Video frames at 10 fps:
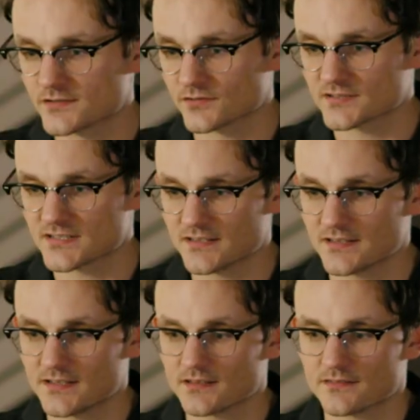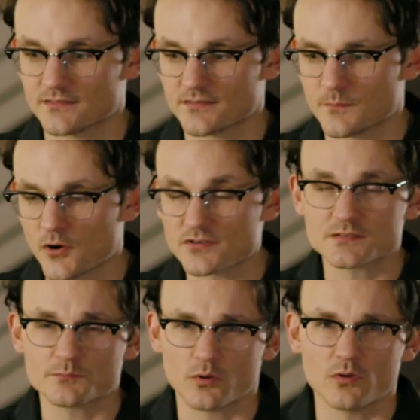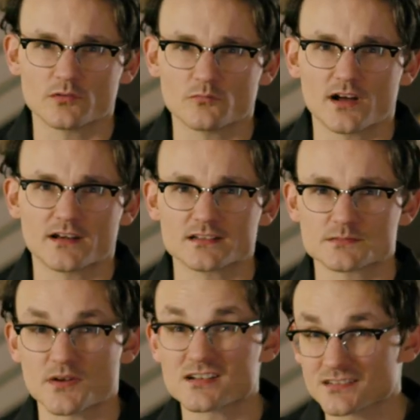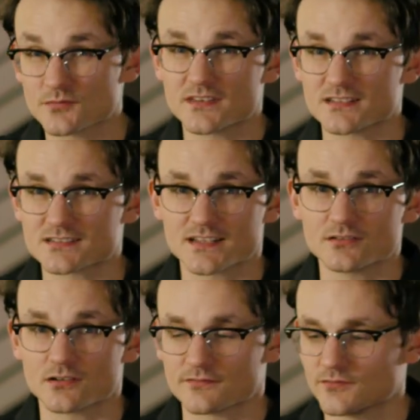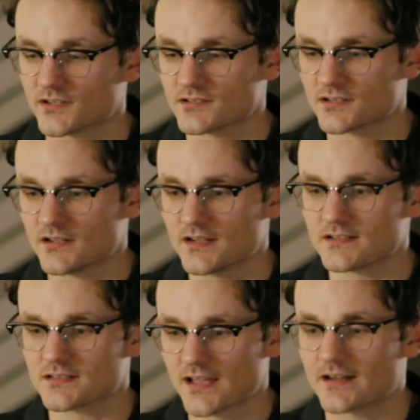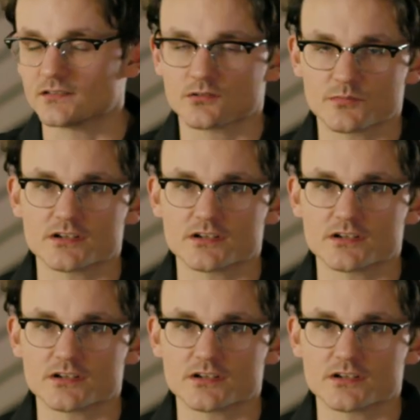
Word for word: So you'll see there that the most important one, especially with this C-Log footage, is to add a little